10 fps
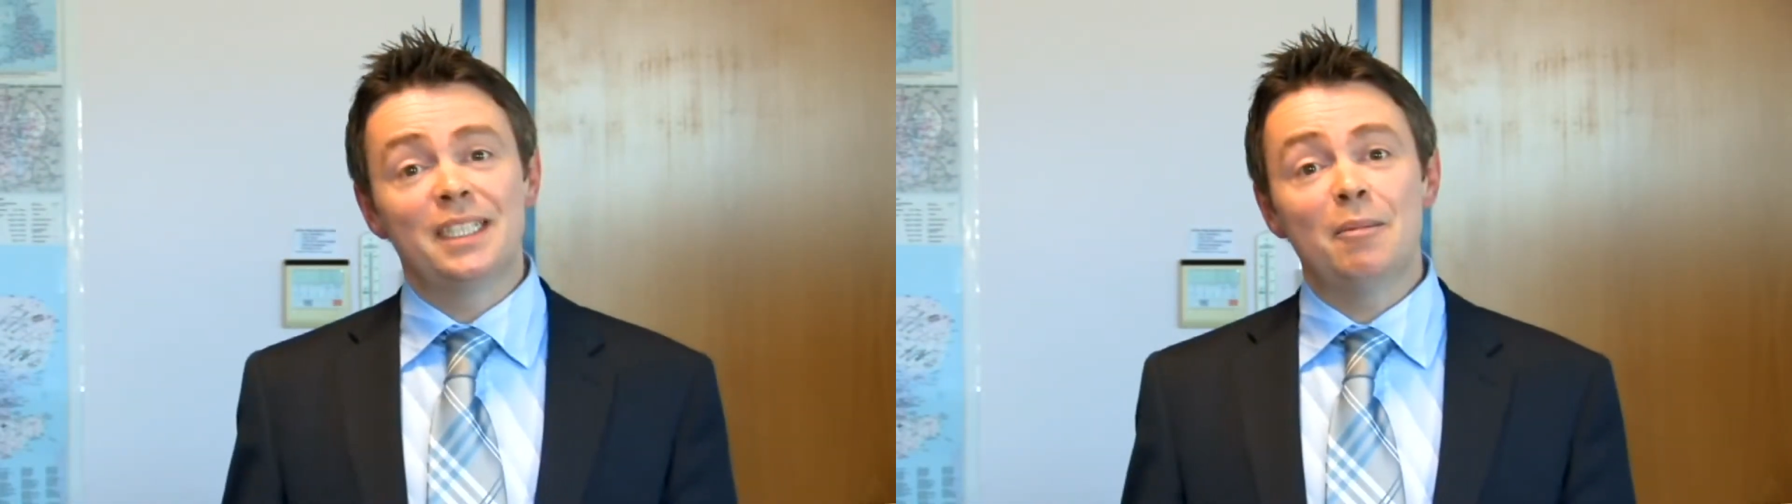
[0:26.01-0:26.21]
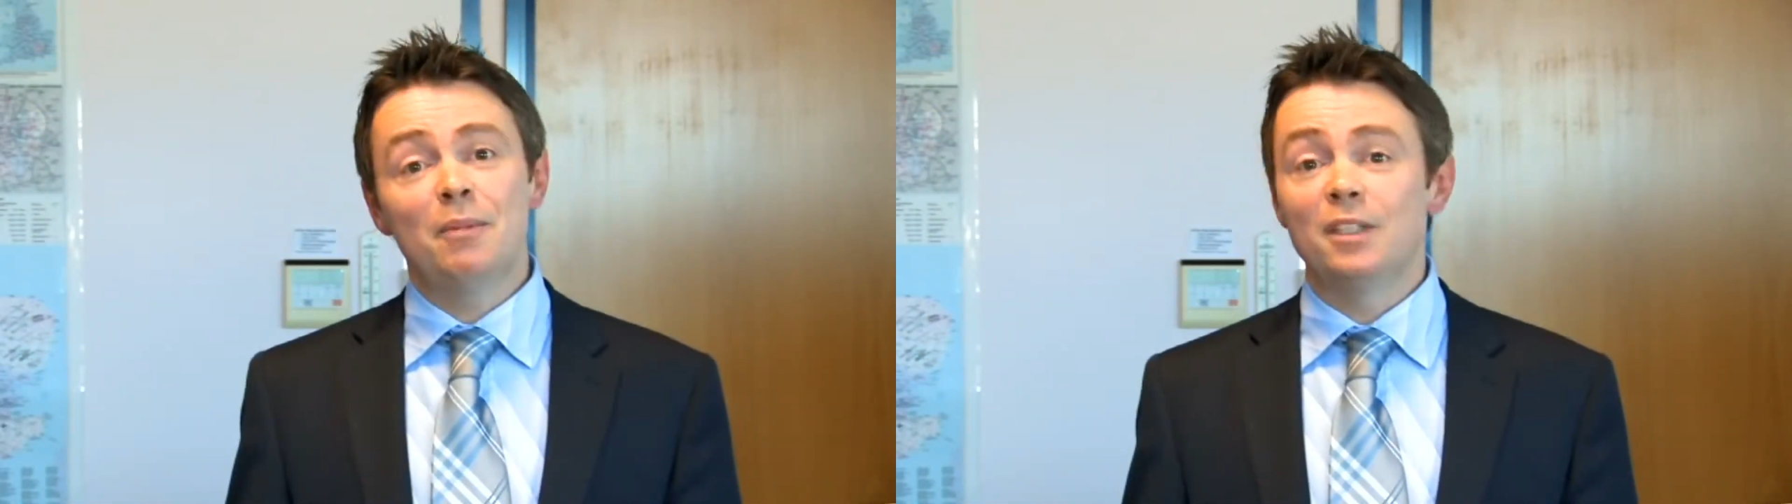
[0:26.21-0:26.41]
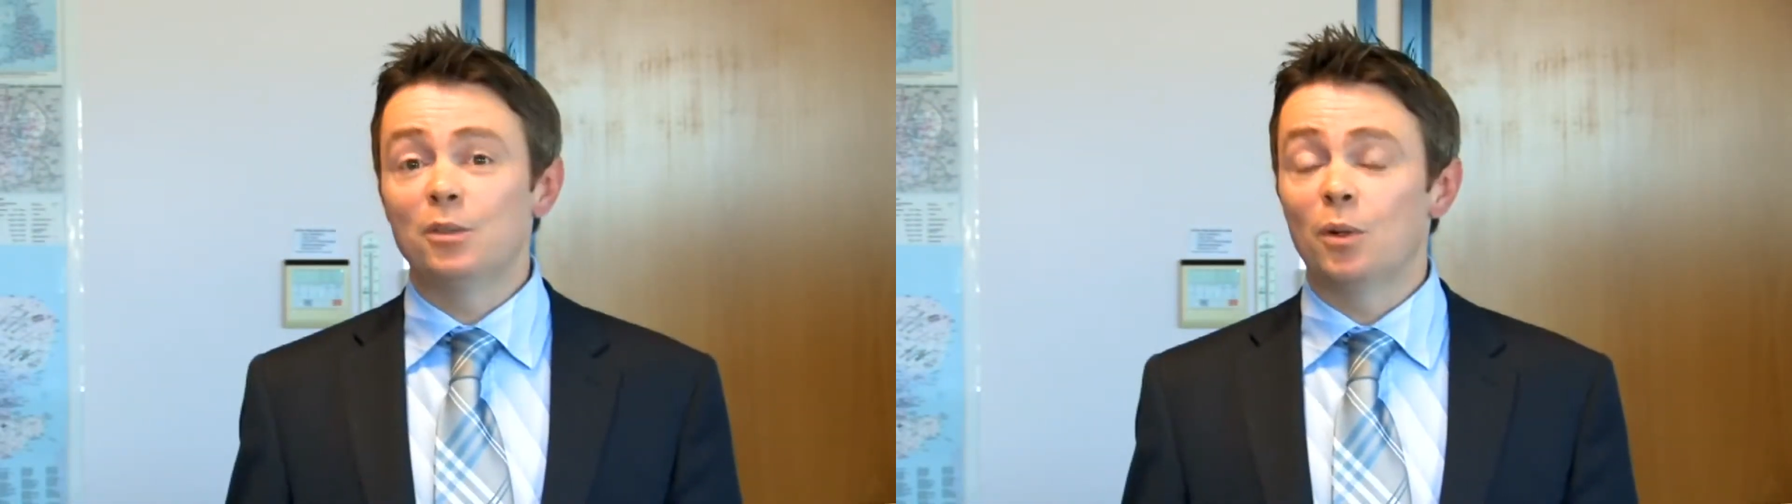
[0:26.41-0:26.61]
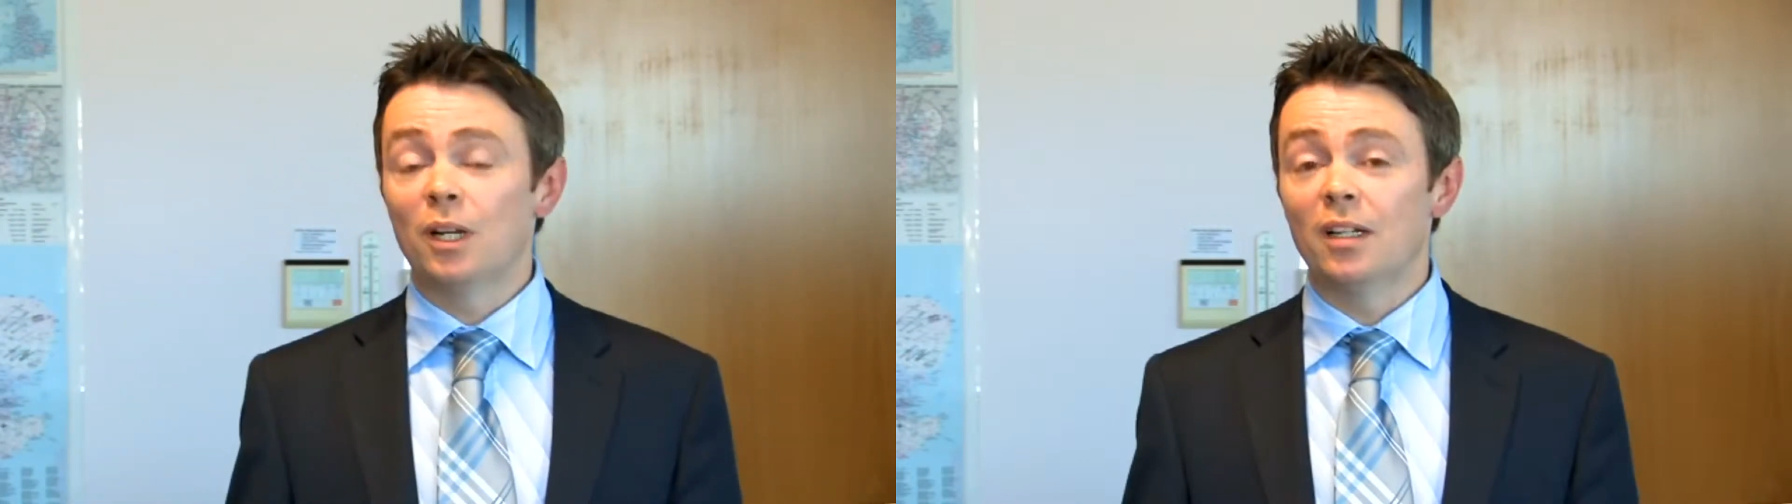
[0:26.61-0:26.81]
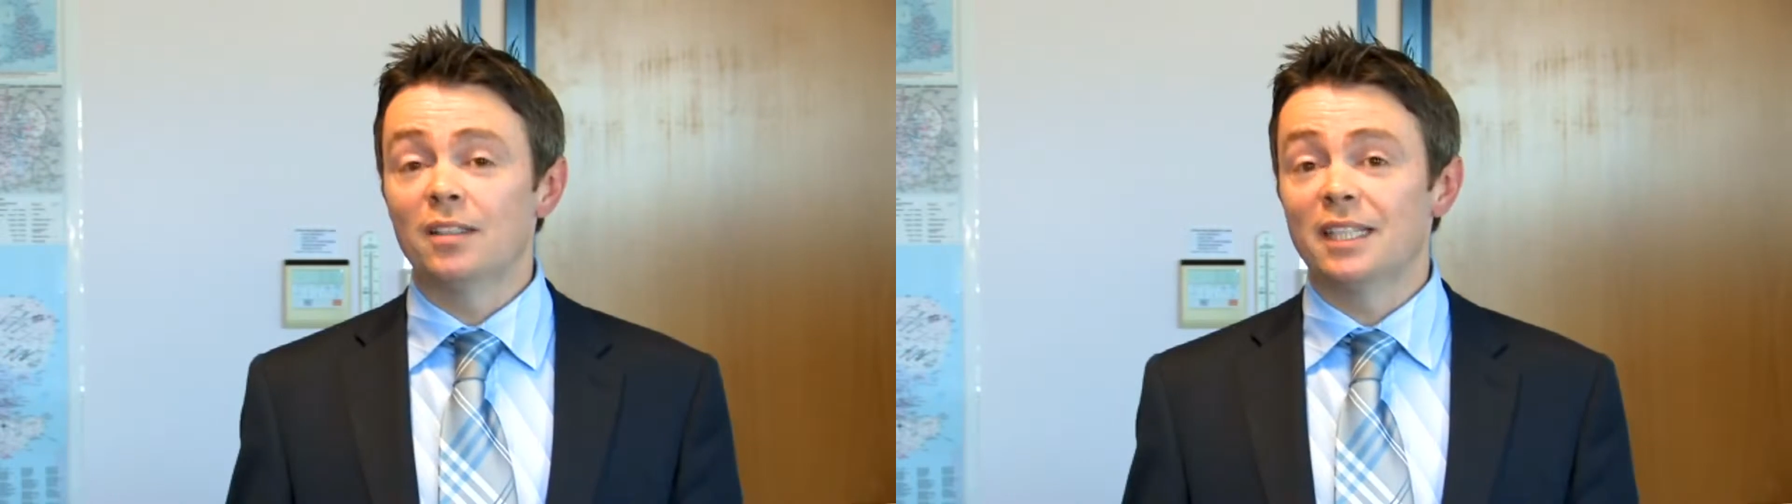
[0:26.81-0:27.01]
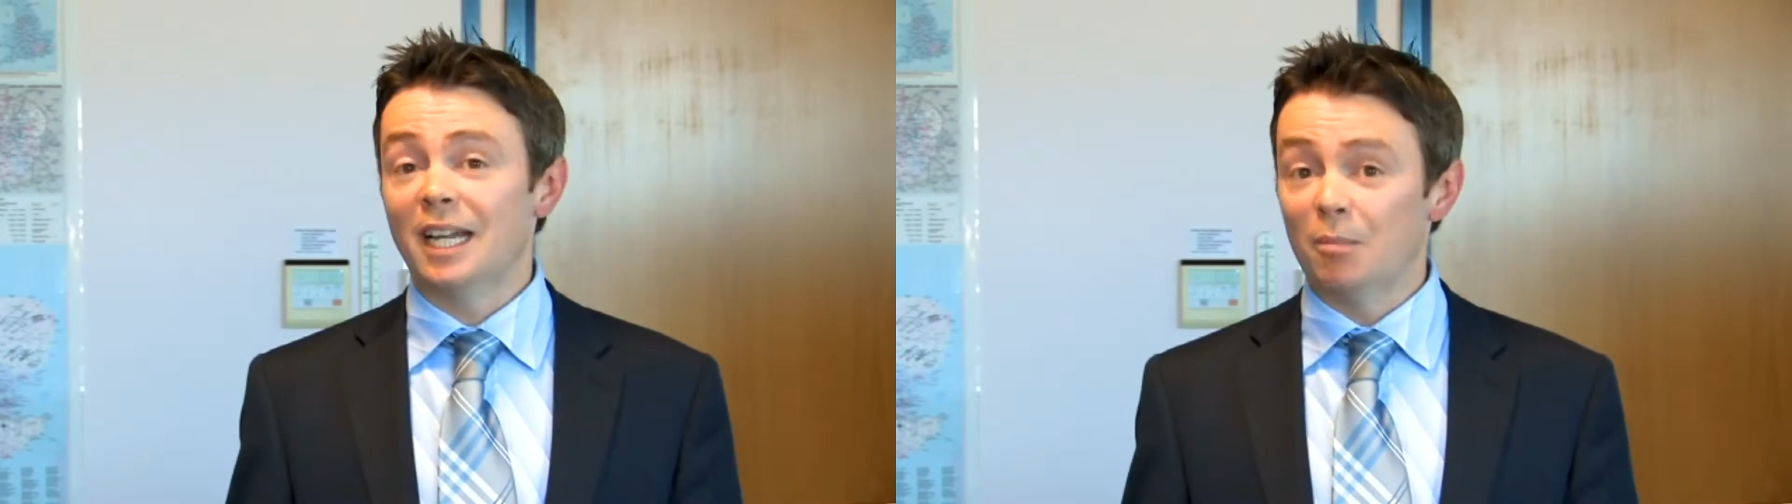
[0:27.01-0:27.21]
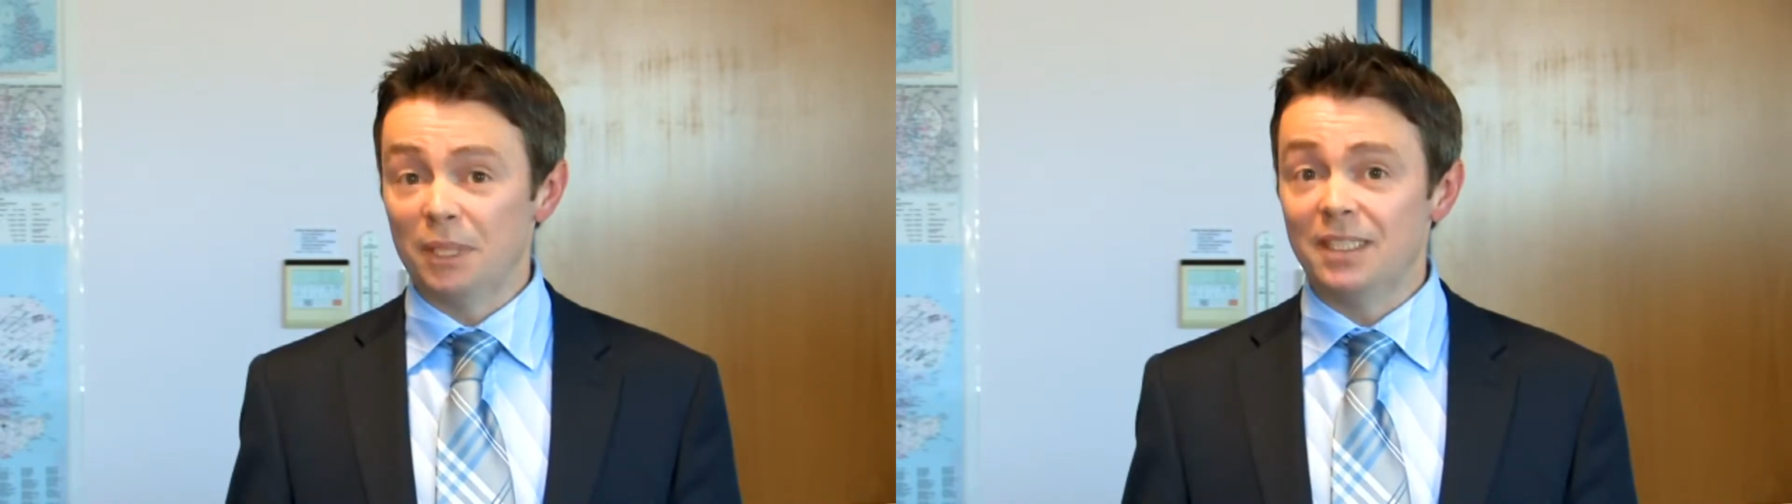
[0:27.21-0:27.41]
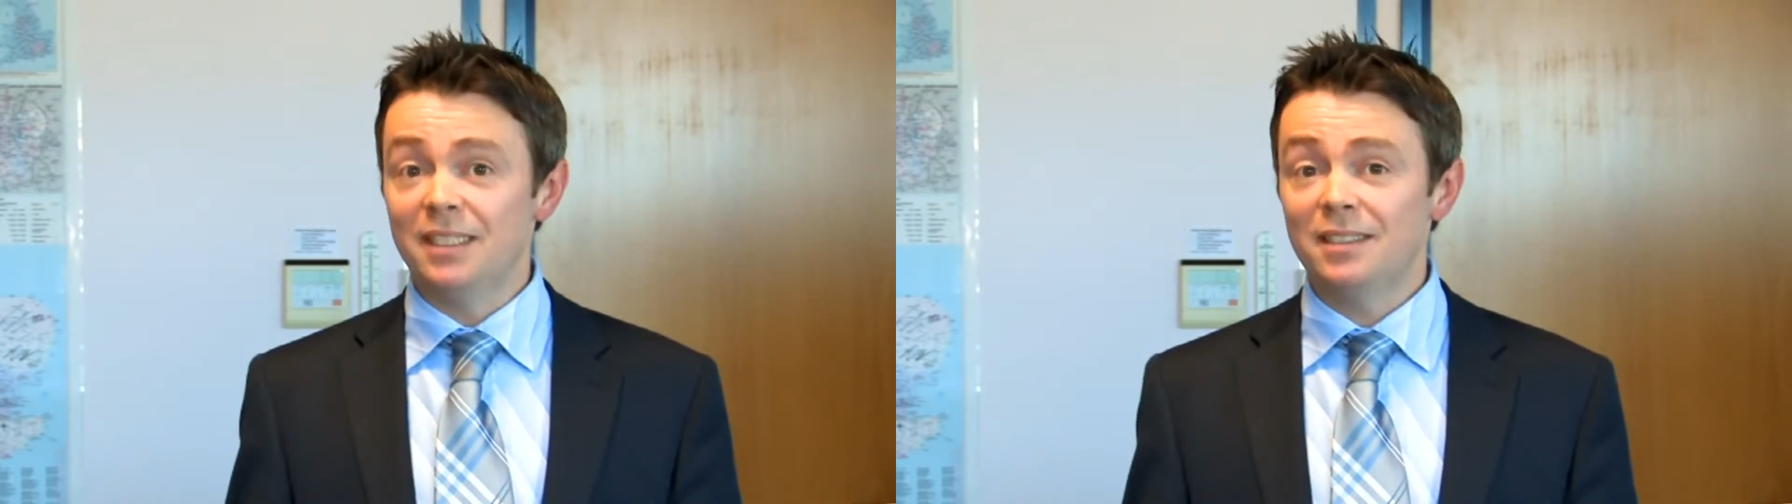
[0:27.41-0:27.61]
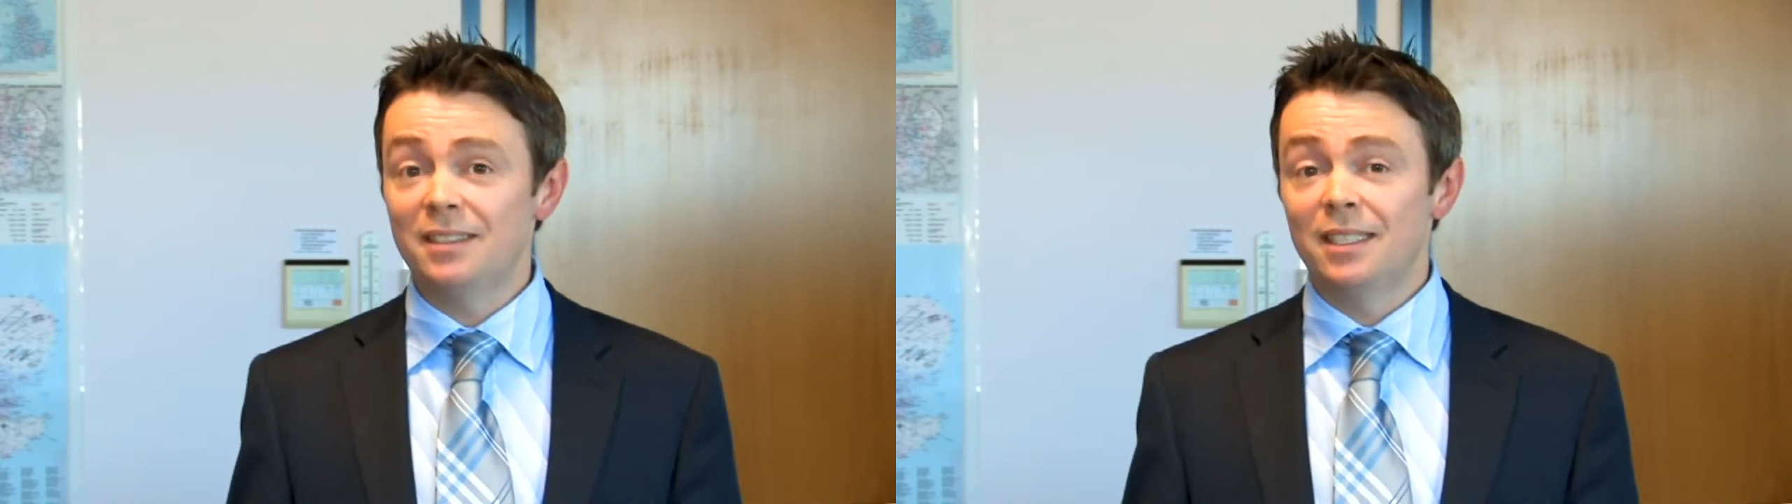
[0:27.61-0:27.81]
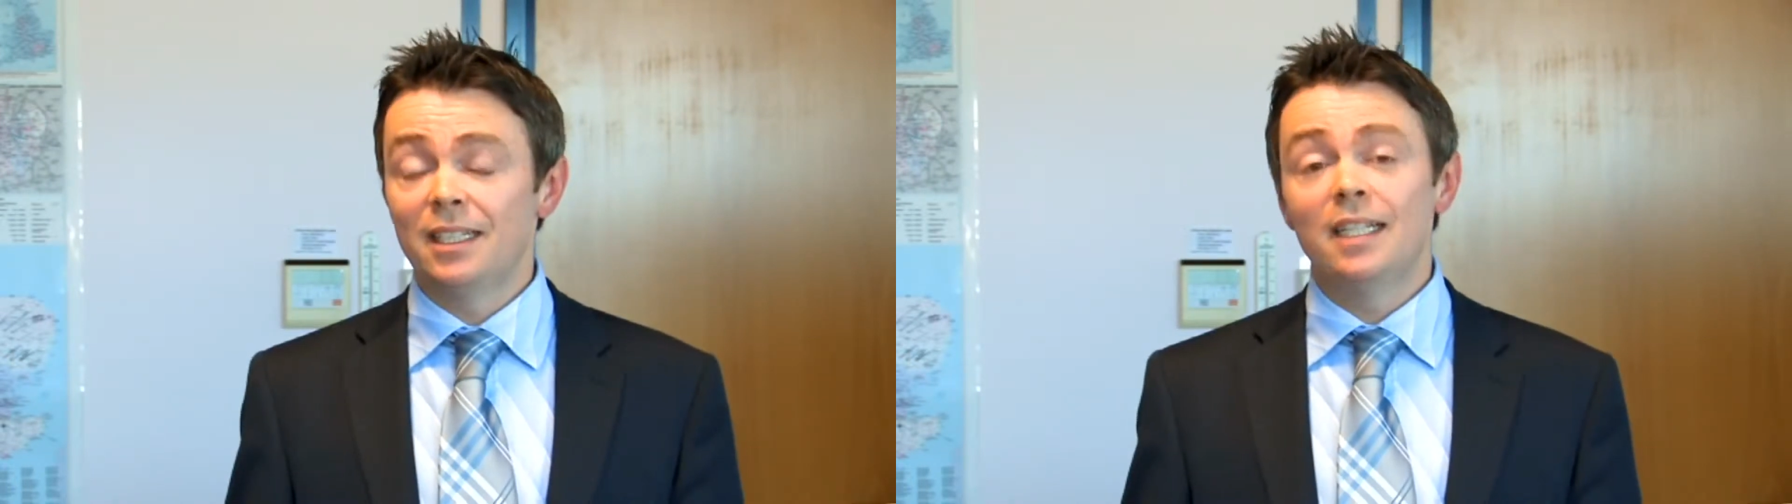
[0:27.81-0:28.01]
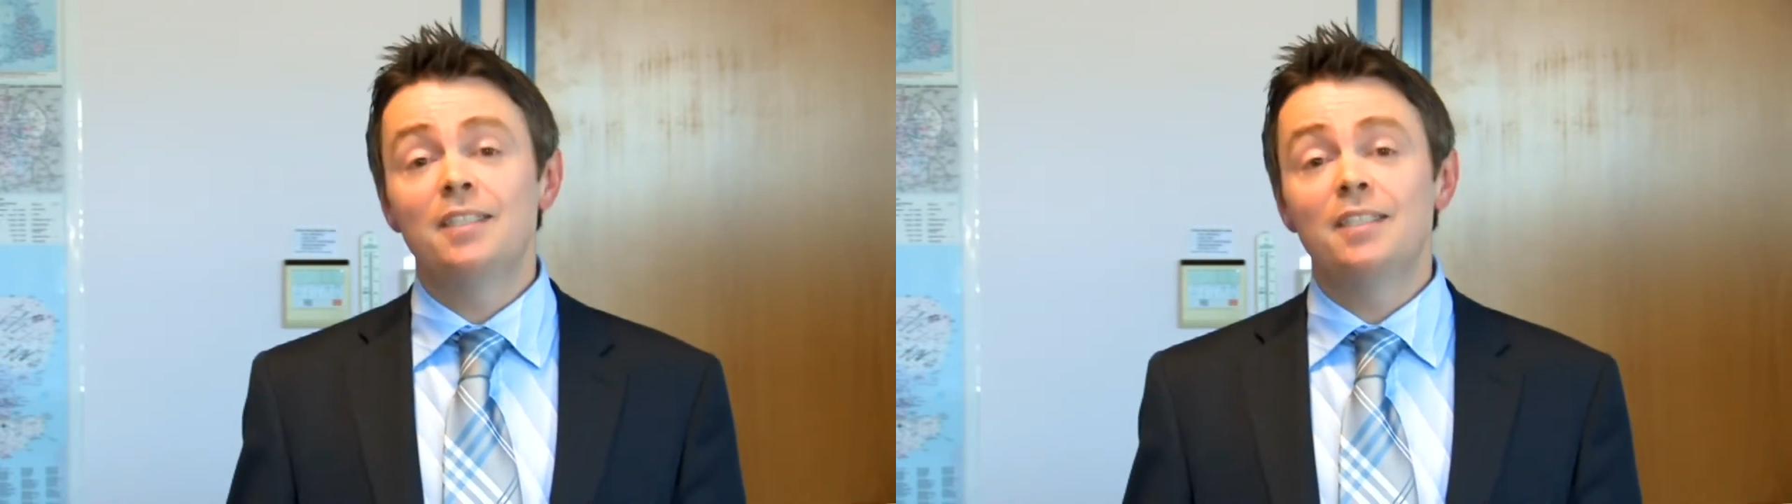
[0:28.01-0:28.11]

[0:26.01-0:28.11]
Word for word: to keep things organised in our business